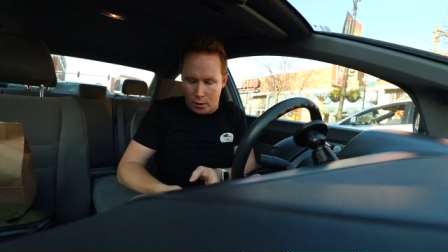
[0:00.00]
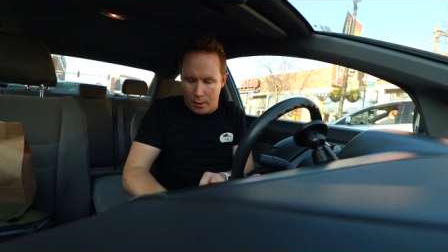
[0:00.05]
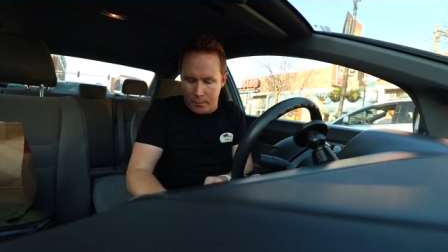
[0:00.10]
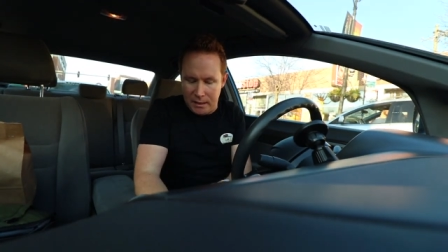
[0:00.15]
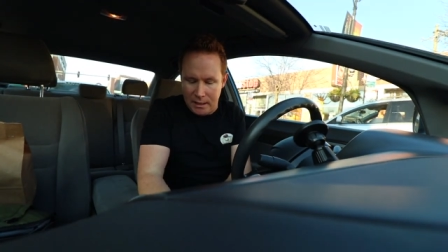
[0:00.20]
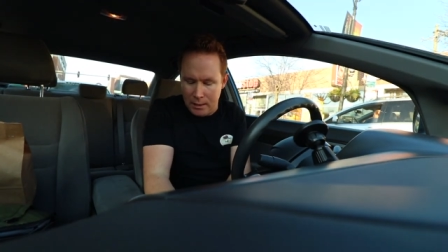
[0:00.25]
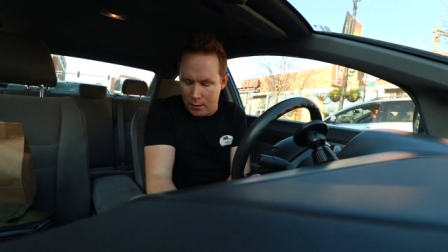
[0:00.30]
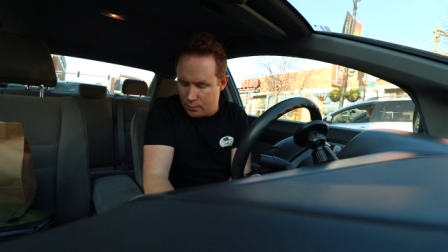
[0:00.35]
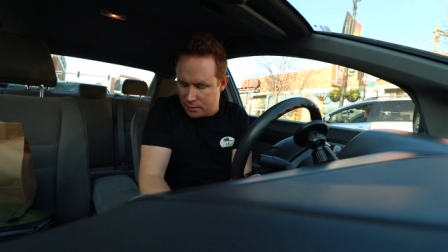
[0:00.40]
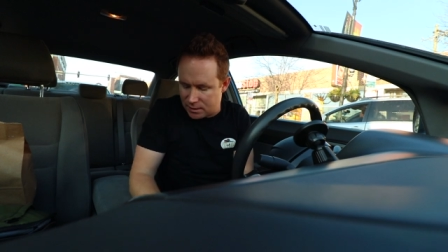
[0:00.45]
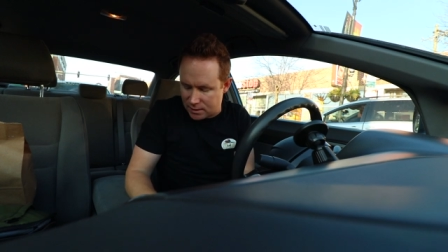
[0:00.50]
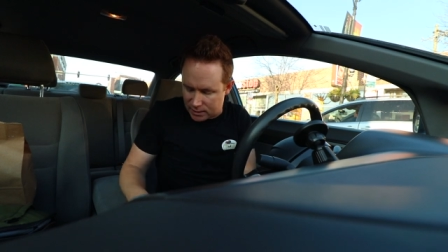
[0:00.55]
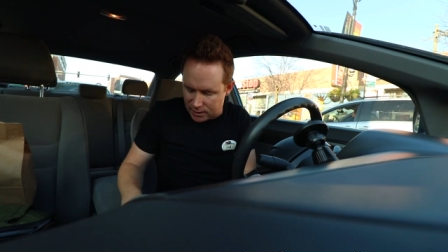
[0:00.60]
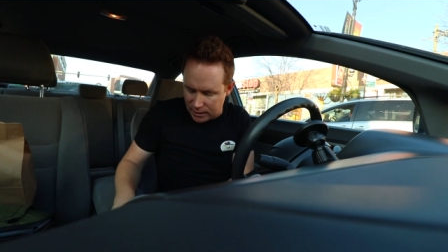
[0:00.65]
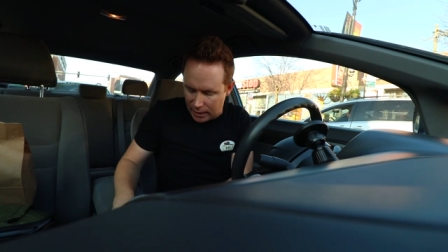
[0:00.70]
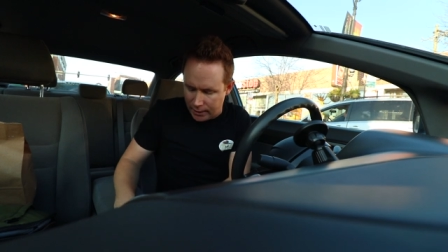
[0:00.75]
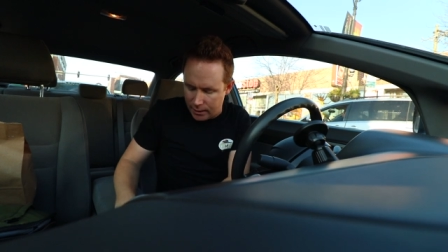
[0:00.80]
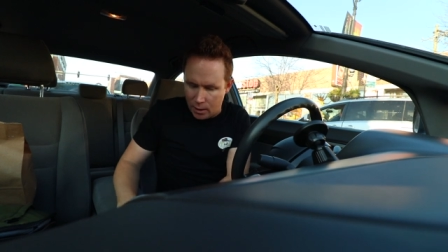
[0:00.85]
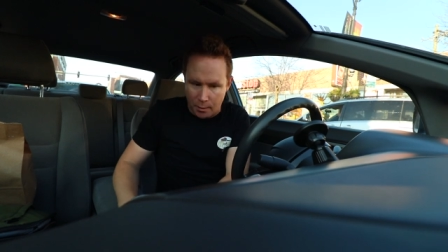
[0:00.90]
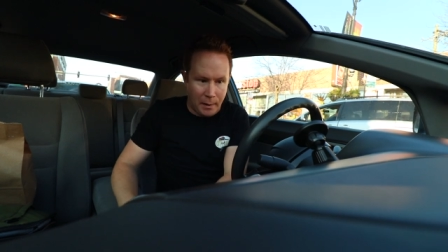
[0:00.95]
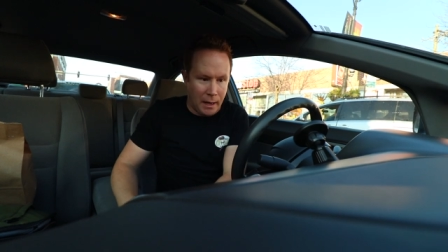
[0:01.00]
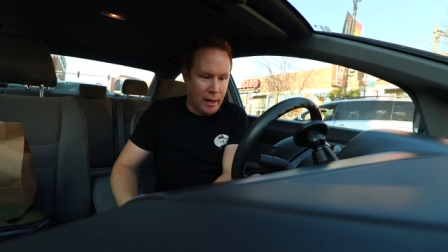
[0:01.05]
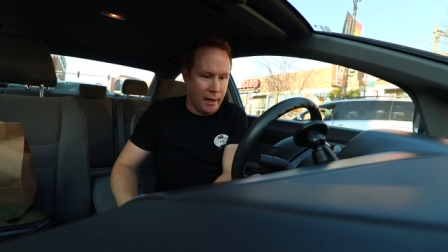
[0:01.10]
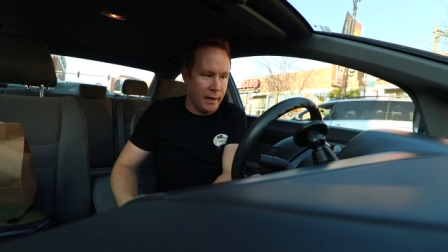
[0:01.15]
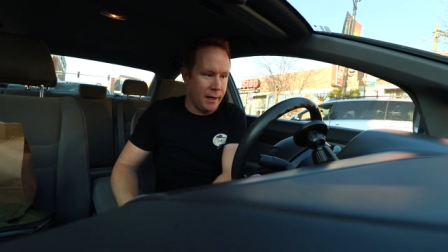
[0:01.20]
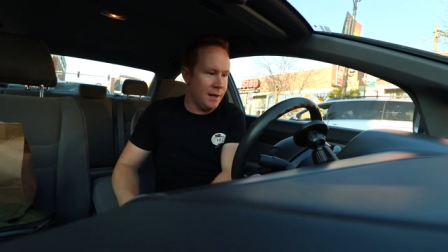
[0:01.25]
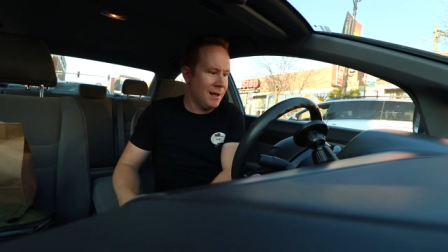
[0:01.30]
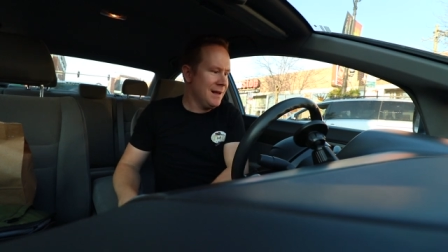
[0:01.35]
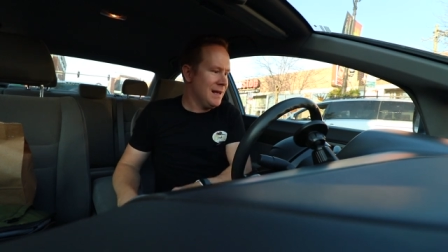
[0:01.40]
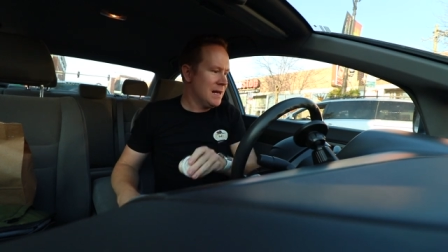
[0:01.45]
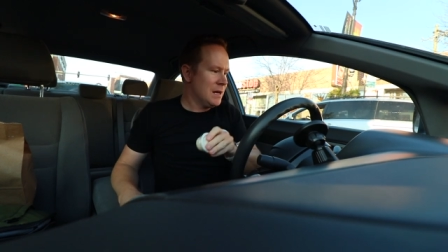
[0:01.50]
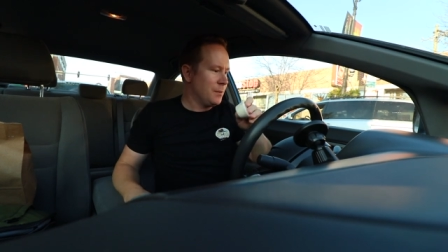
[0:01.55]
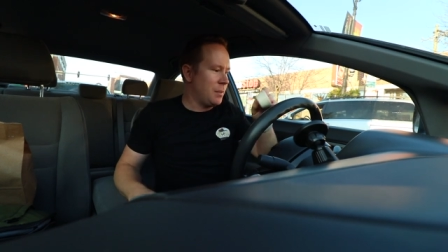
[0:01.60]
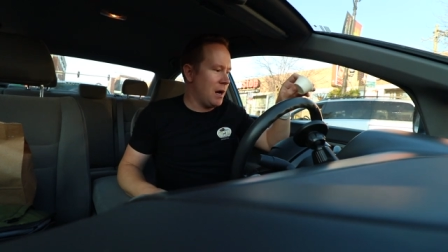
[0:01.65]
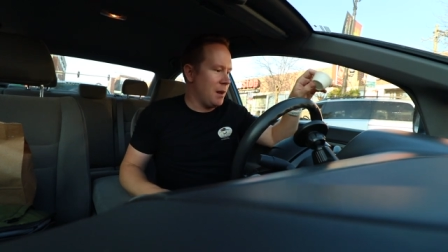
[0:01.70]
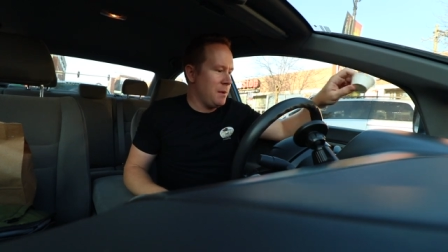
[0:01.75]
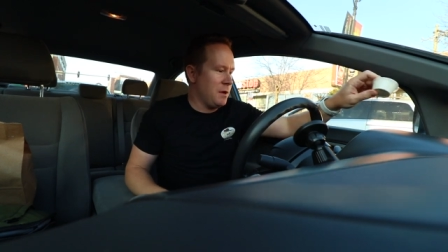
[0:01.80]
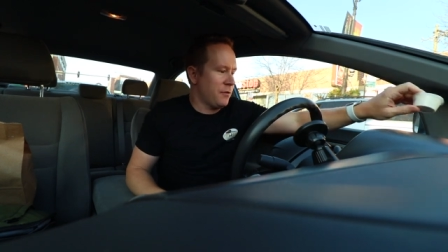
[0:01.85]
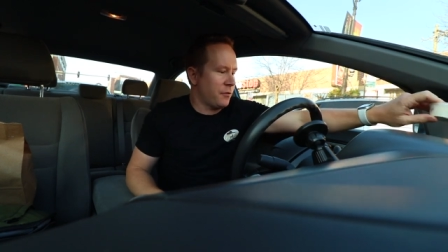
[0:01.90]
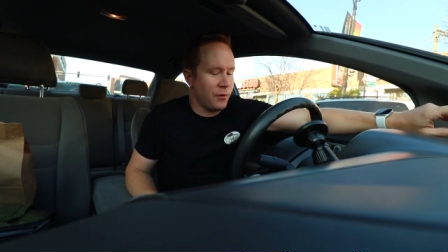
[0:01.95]
I mean, he was excited about it,
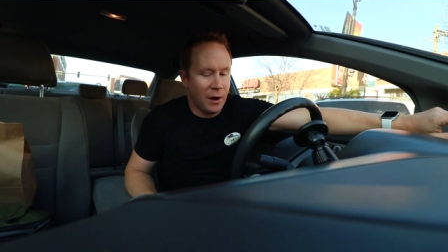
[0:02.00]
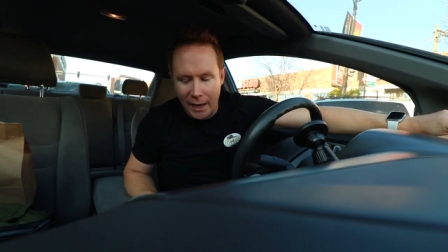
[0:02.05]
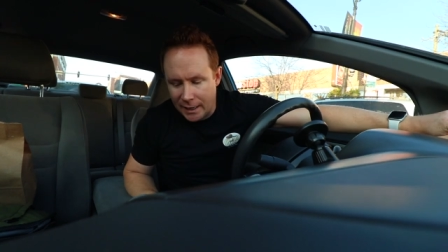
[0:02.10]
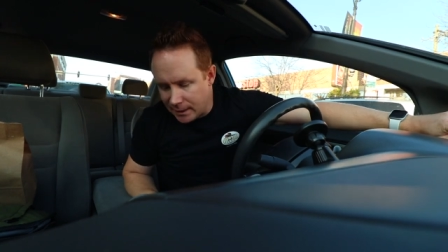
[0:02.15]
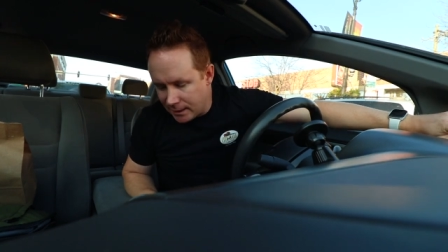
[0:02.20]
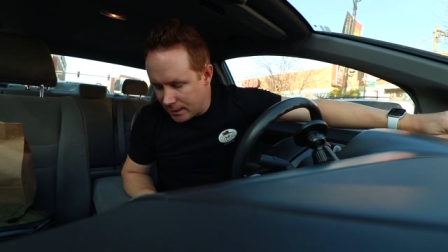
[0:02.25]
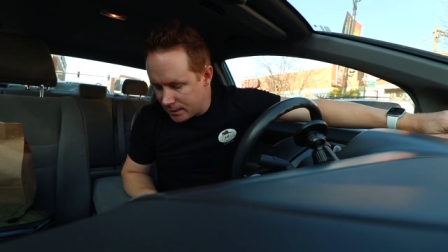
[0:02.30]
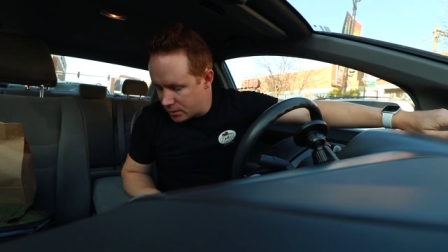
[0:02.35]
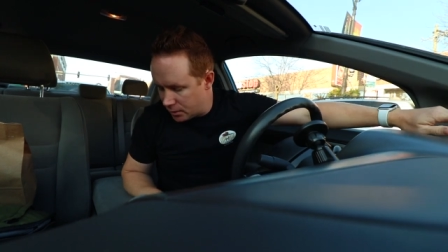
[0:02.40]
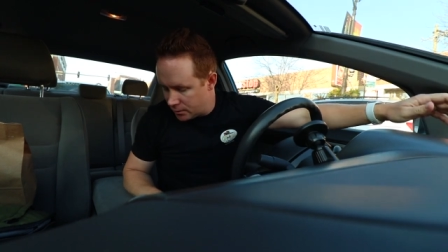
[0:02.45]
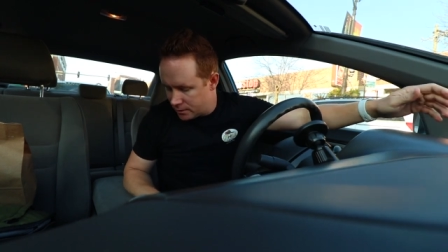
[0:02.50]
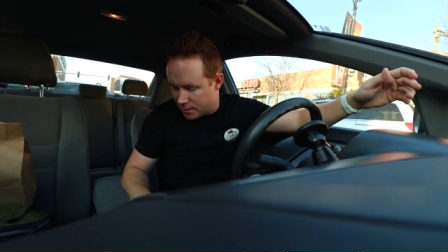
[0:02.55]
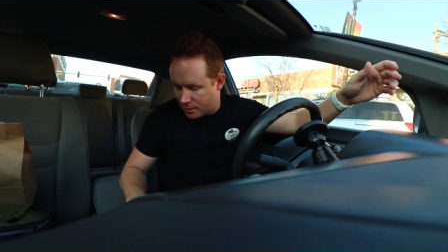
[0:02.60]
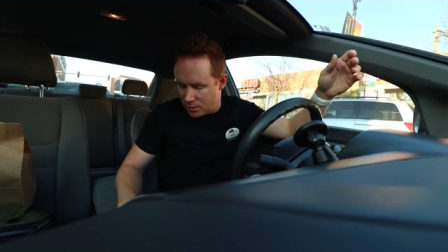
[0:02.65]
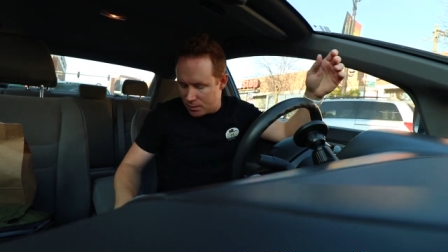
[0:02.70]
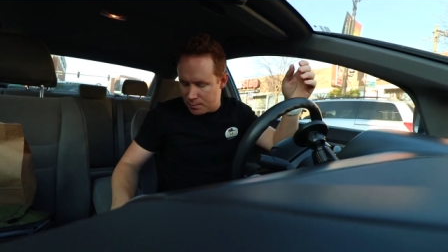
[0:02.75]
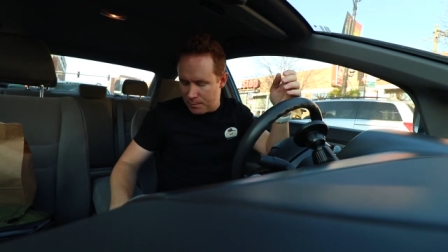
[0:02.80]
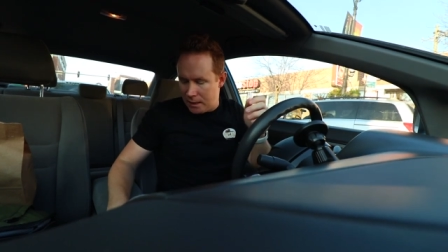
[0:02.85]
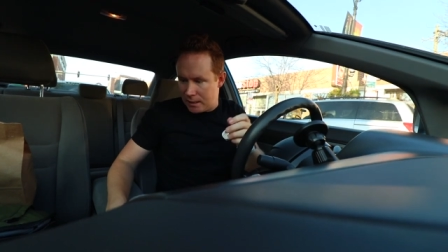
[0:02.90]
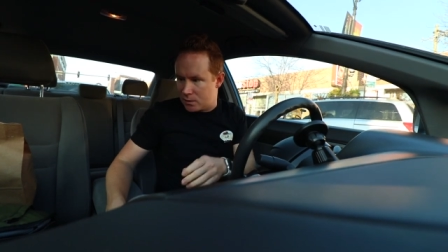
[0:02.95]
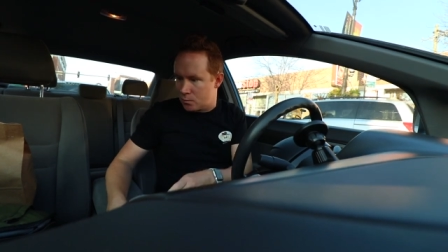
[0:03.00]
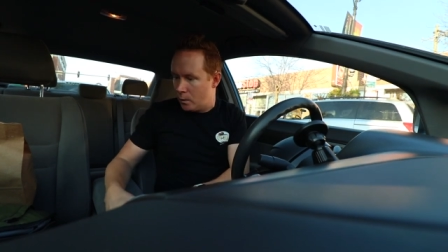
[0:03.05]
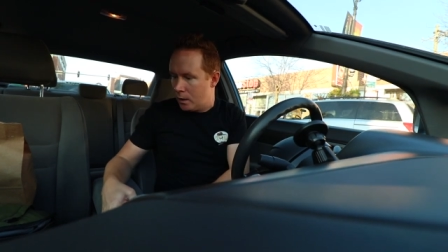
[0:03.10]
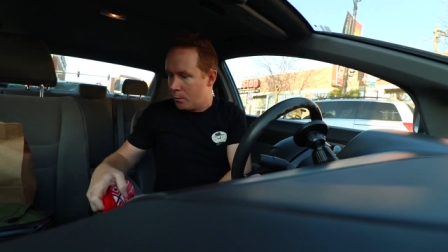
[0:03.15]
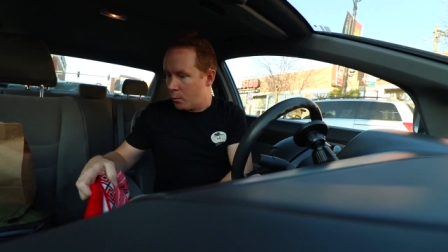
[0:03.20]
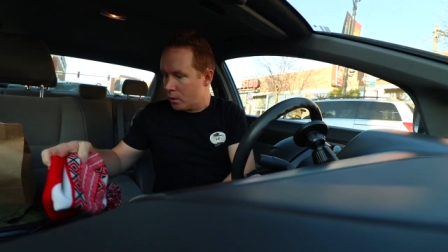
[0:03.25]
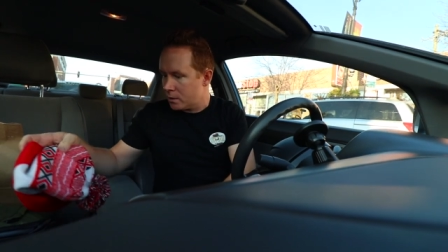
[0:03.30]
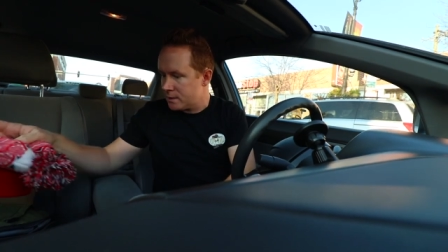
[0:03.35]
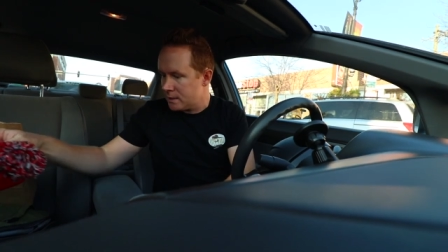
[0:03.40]
but I mean, fried gizzards, it just makes way more